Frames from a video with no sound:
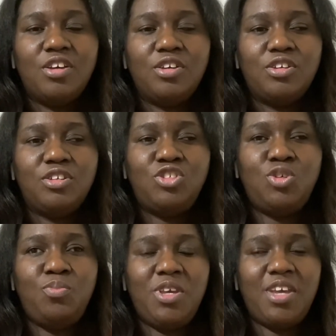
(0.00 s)

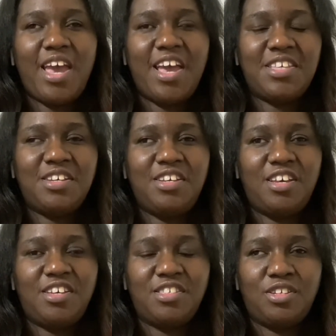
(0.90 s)
Jamaica has a
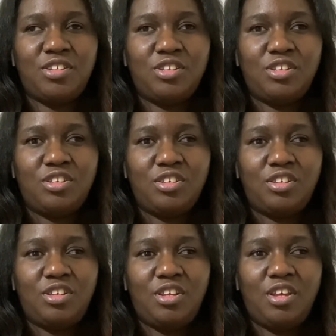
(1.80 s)
cousin
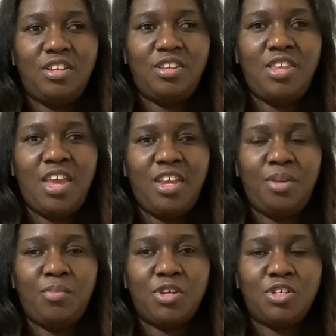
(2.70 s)

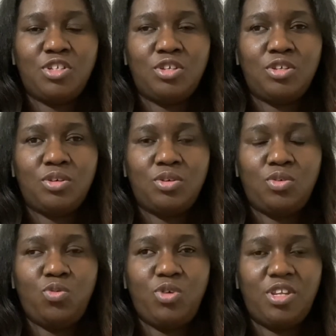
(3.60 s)
named
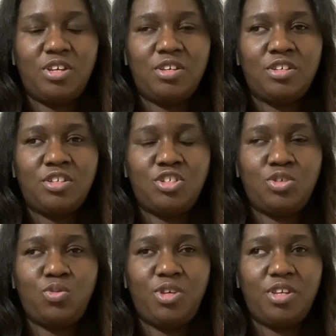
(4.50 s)

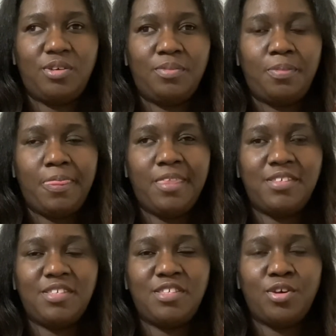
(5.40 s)
Shaquita. This
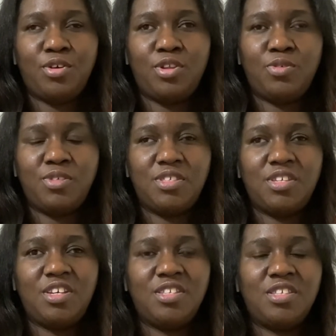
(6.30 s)
is her closest
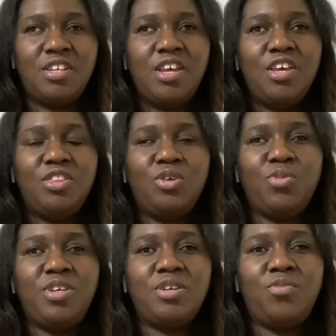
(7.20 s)
cousin. The
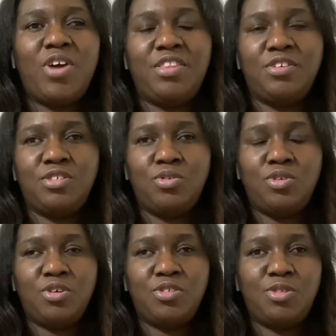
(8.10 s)
reason why they're so
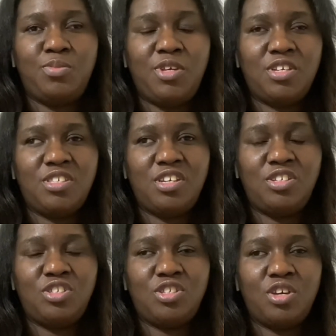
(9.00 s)
close is because they
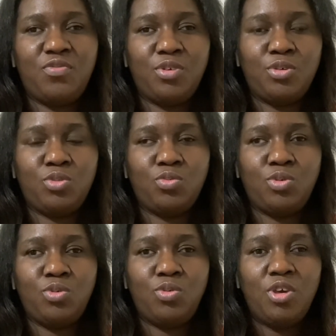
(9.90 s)
suffered
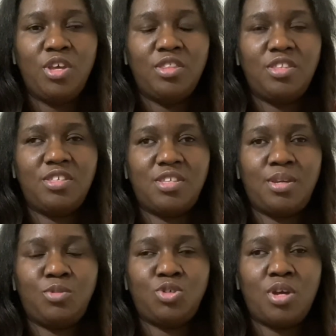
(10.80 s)
through the
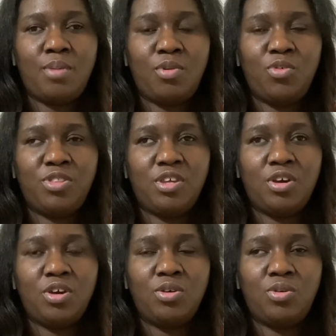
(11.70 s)
same trauma with their
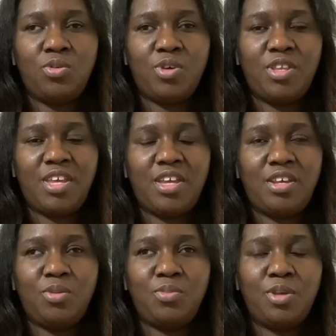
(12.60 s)
uncle, and that
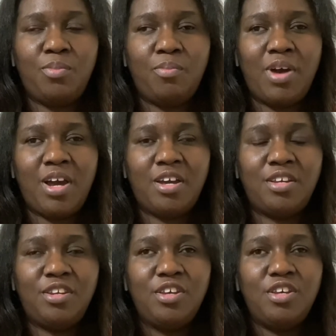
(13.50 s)
helped them bond.
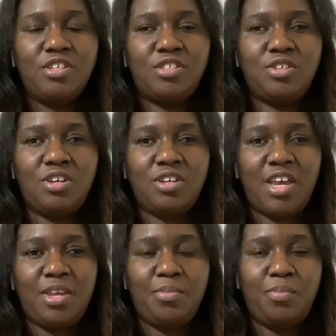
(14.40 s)
So they're
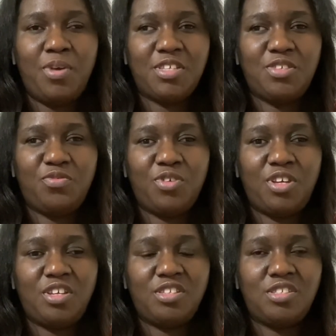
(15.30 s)
like best
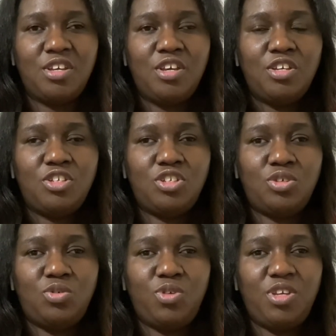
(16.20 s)
friends.
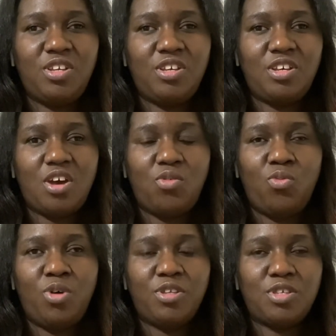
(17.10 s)
Shaquita
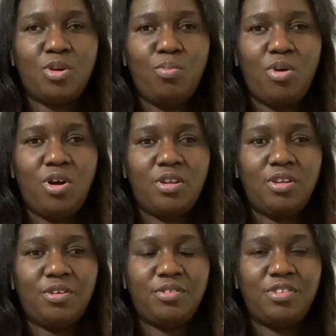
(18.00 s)
wants a baller.
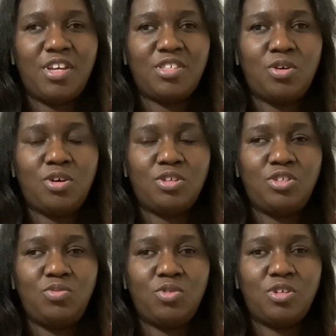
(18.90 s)
That's all she
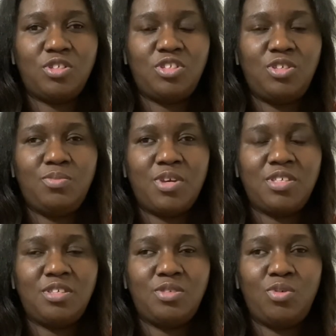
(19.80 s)
wants. She
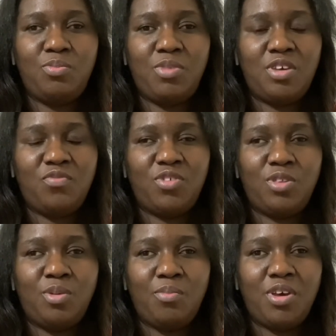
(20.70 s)
messes with men for
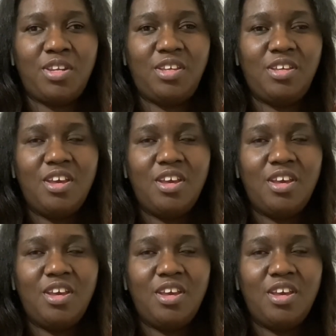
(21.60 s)
their money.